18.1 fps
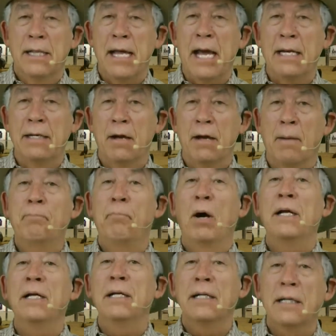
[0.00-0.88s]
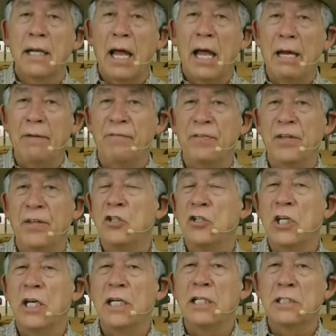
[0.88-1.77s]
that abundant life that
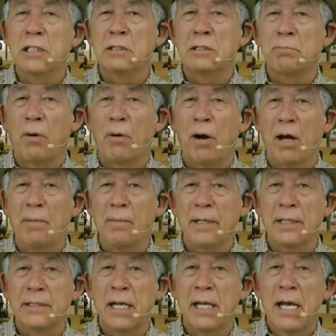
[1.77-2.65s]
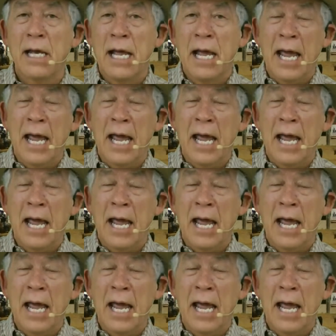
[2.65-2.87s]
Jesus promised.